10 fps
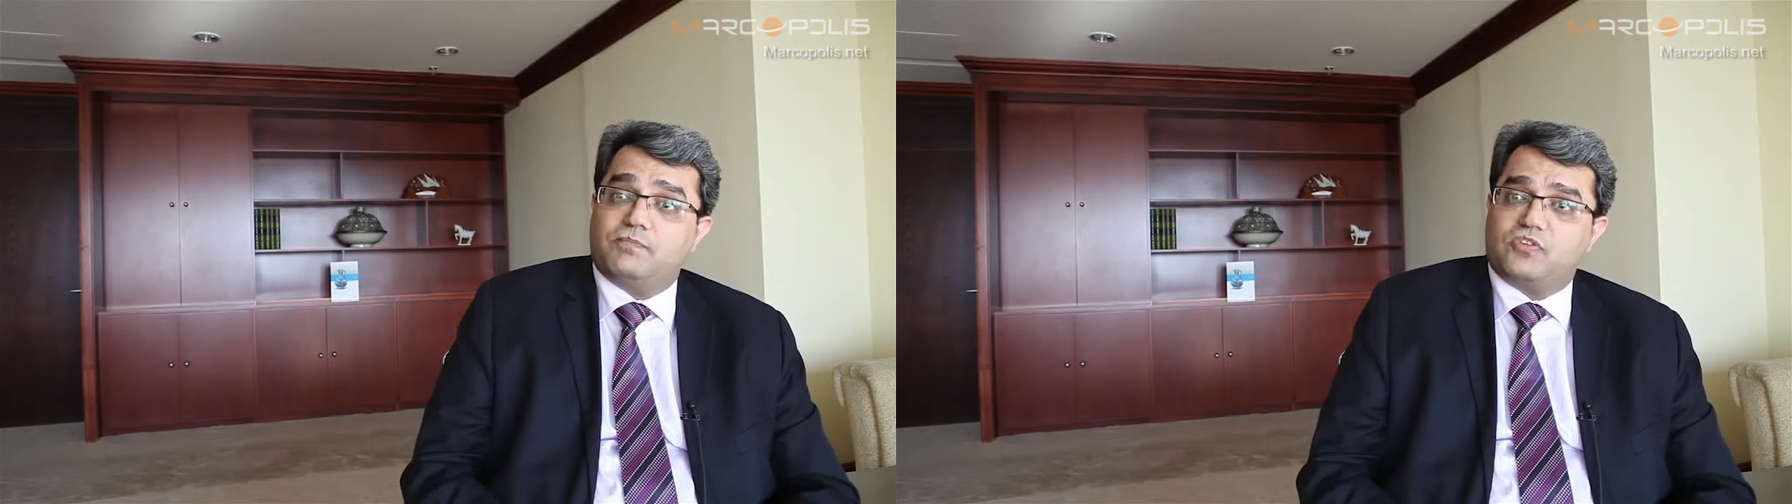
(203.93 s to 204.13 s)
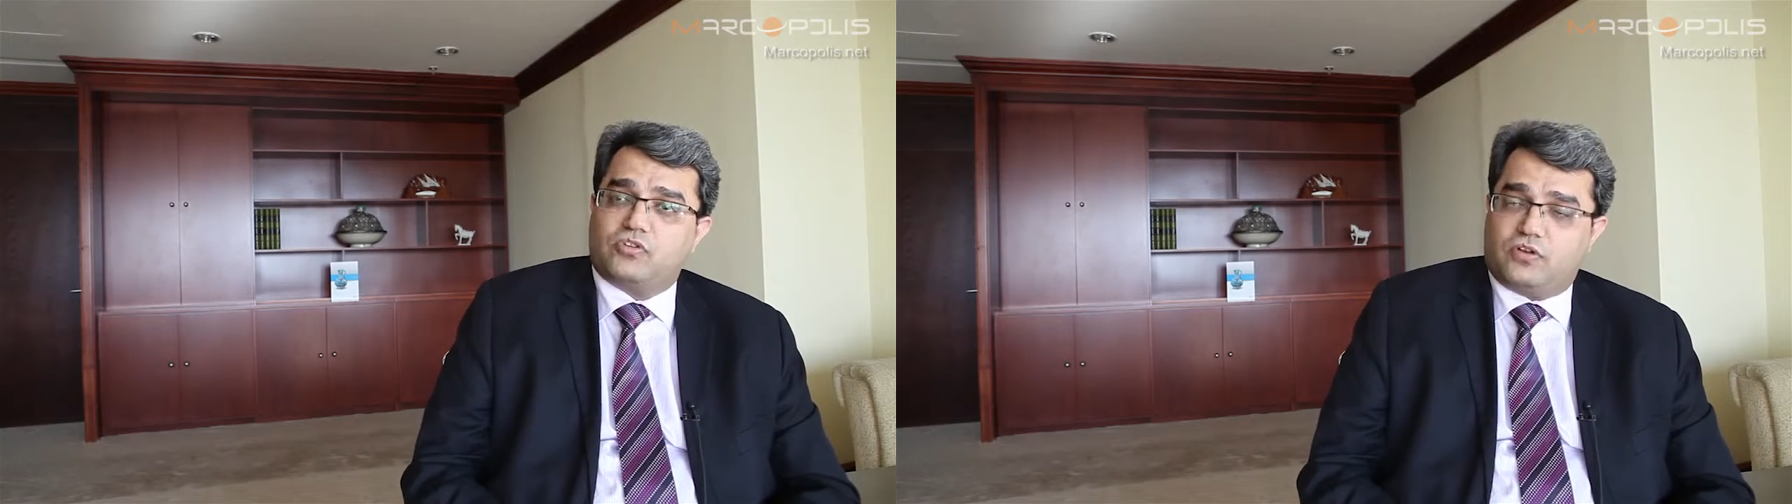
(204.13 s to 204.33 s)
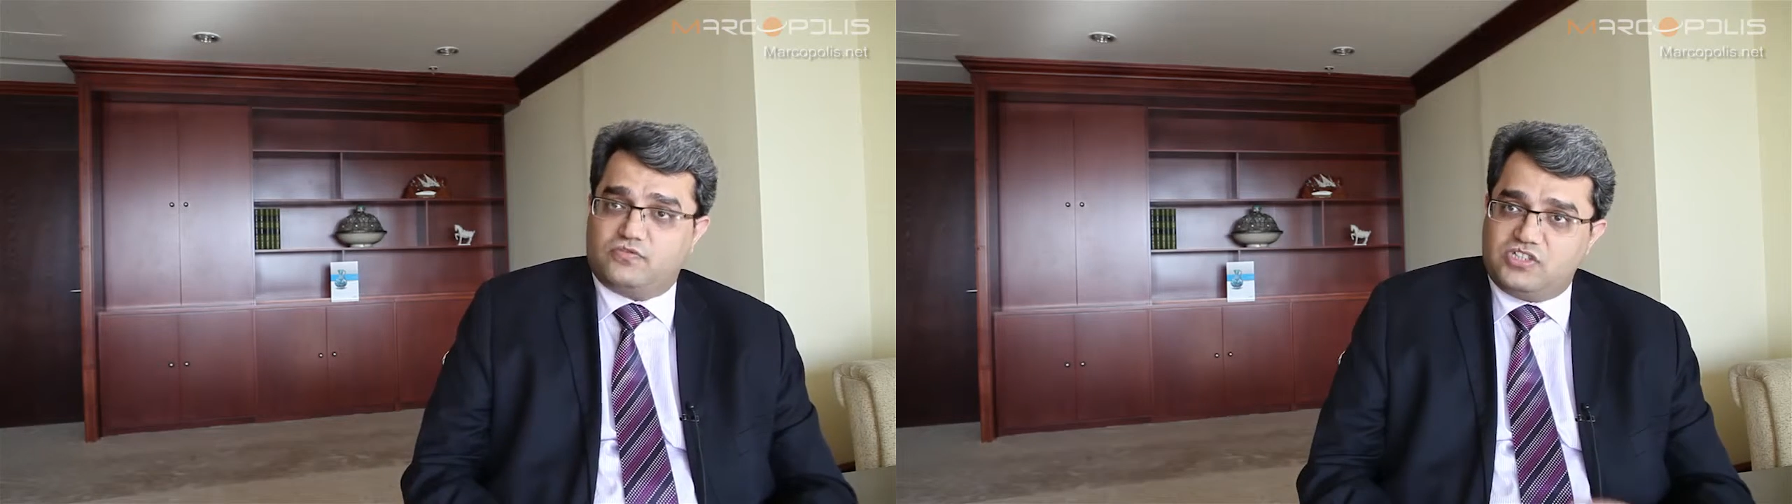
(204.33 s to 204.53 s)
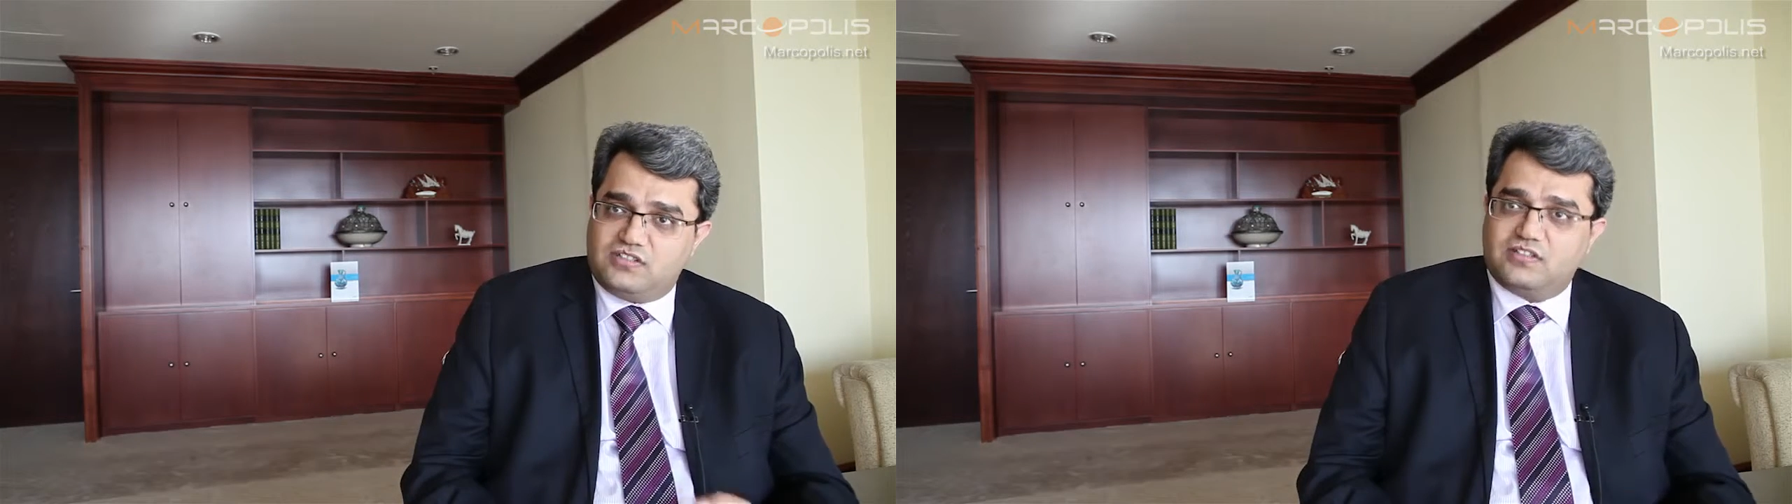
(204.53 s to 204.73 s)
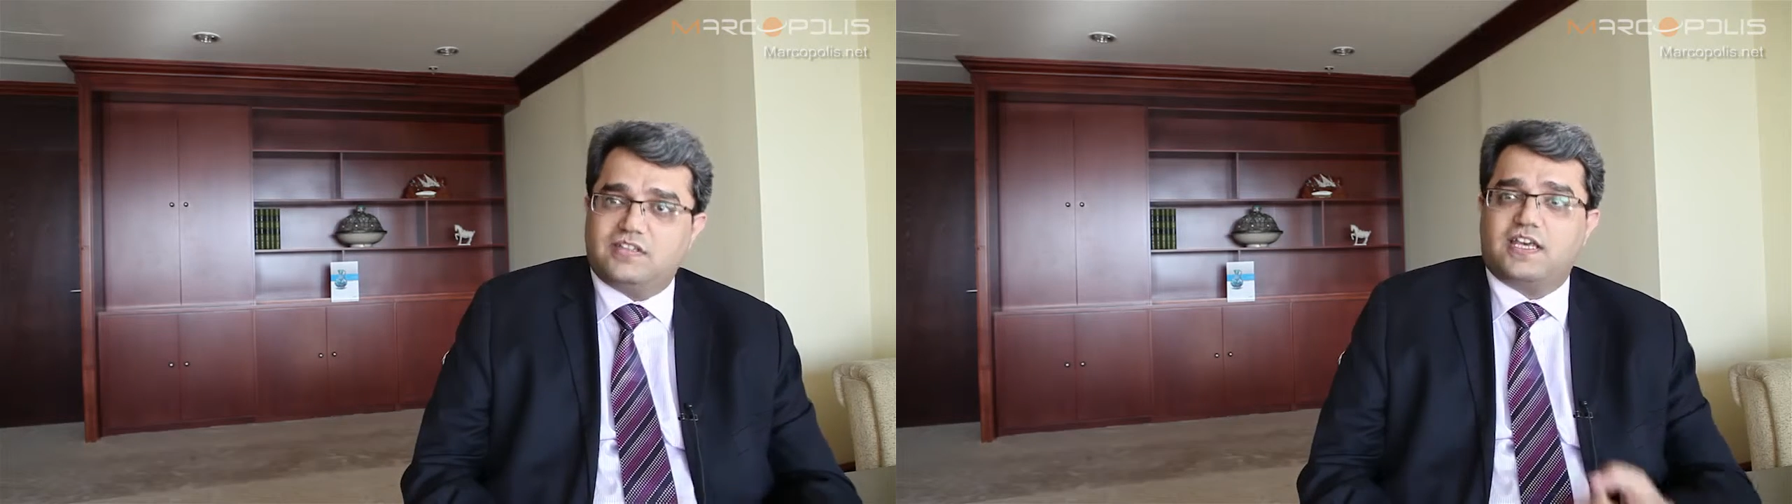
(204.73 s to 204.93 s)
sort of
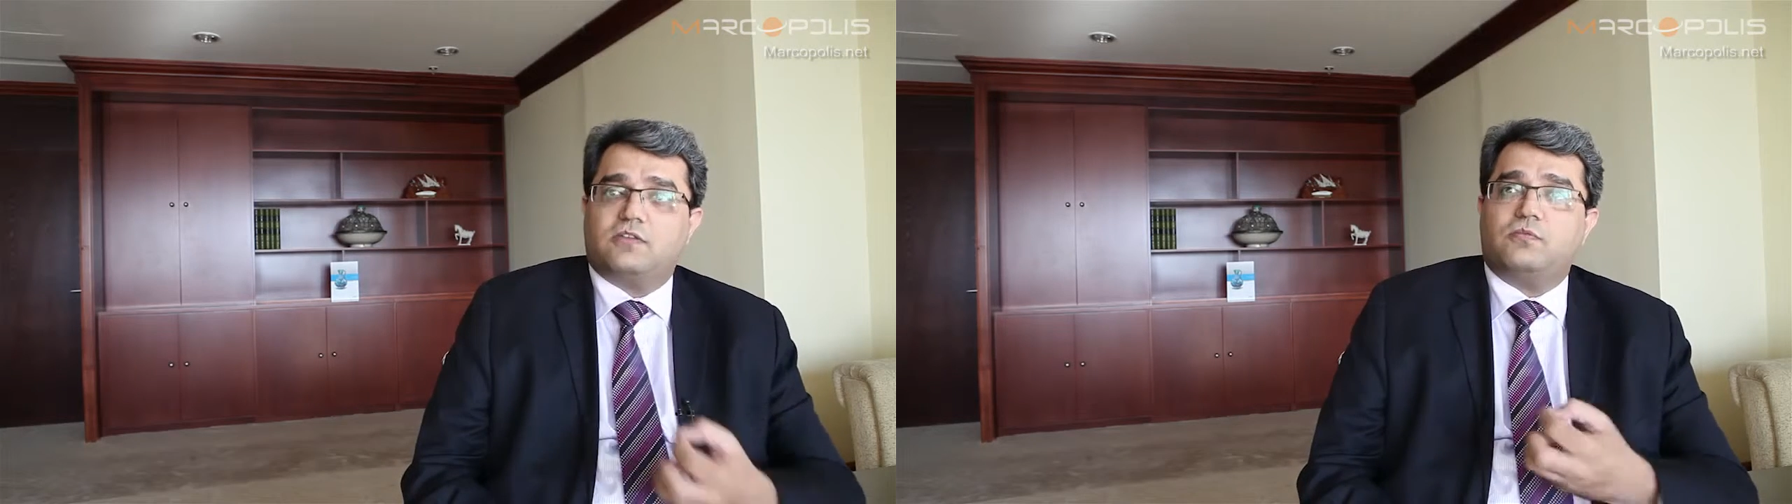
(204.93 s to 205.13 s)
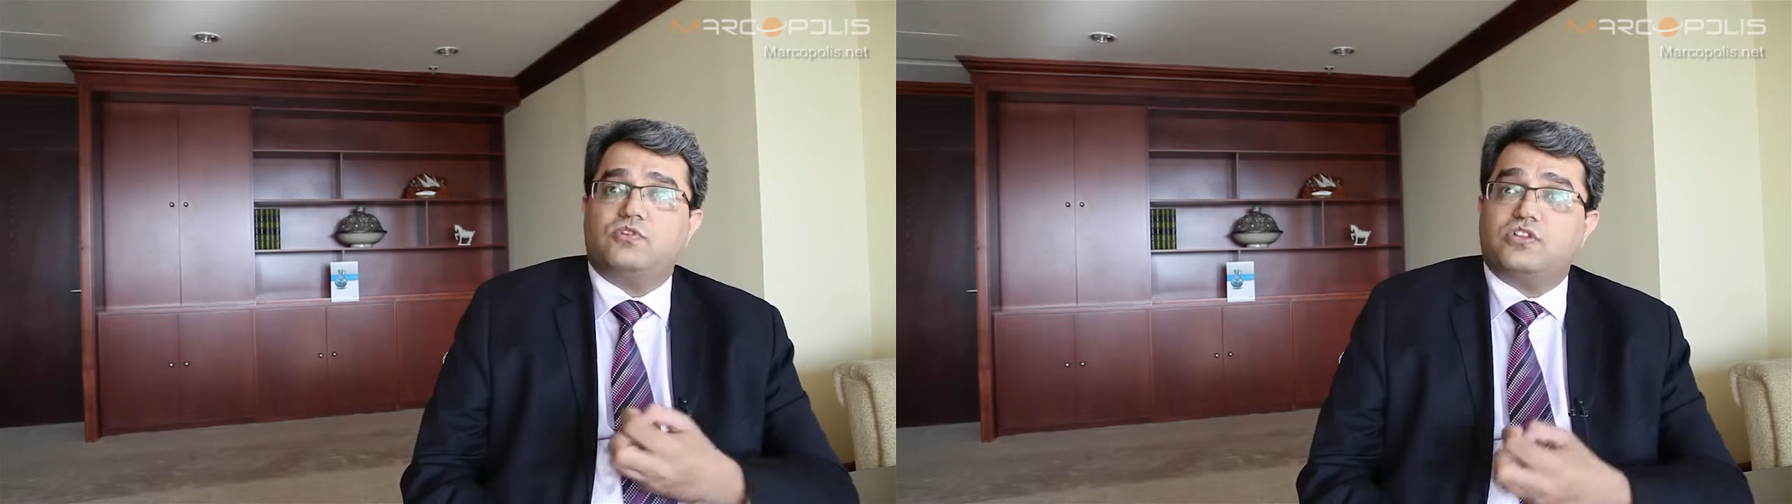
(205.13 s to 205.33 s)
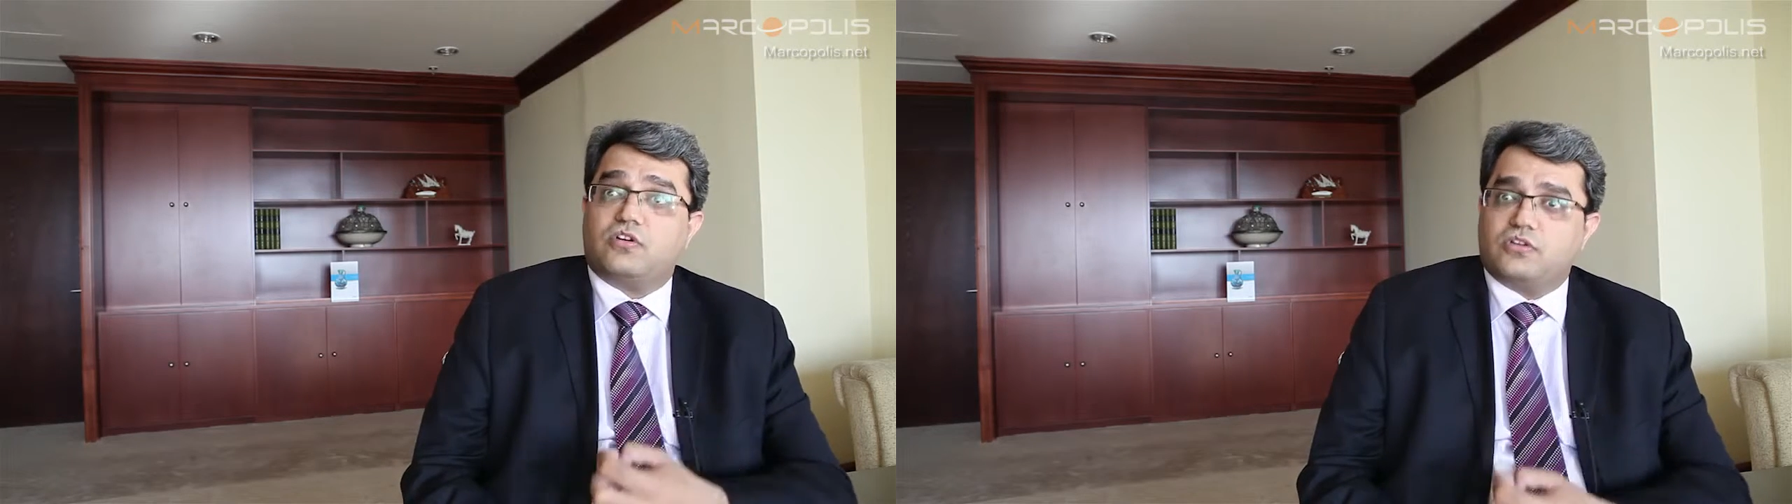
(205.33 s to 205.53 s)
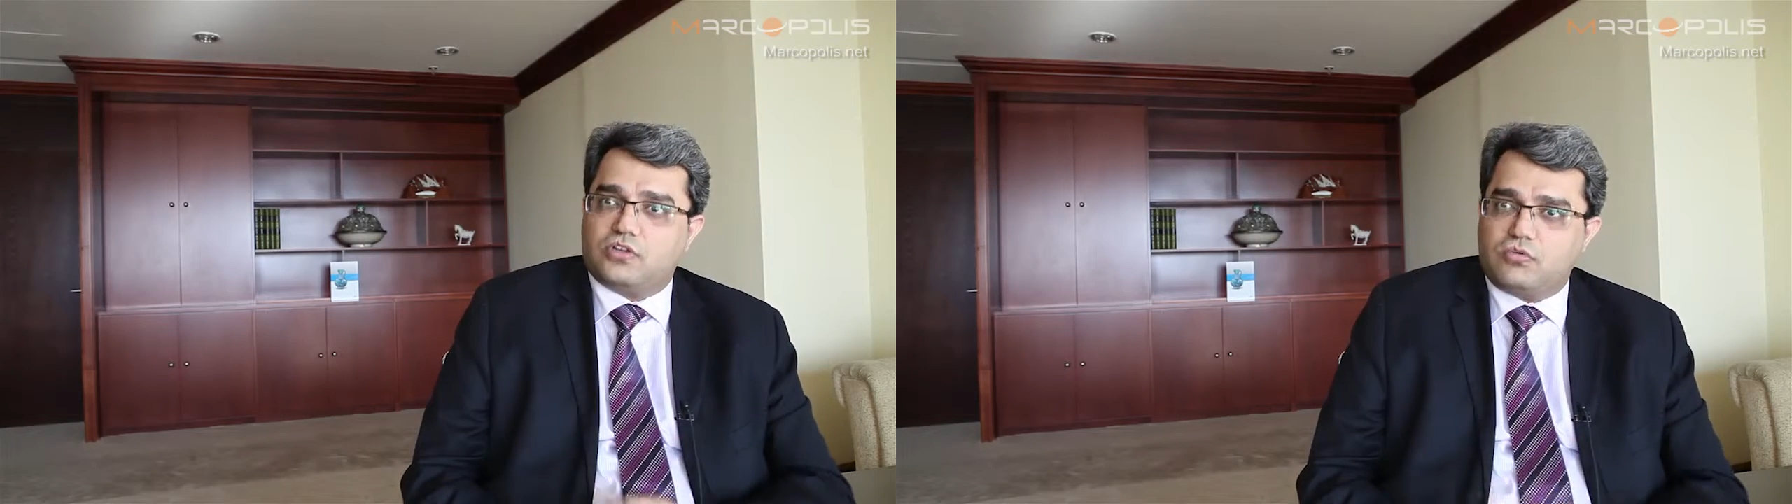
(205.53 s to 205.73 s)
GCC exposure or the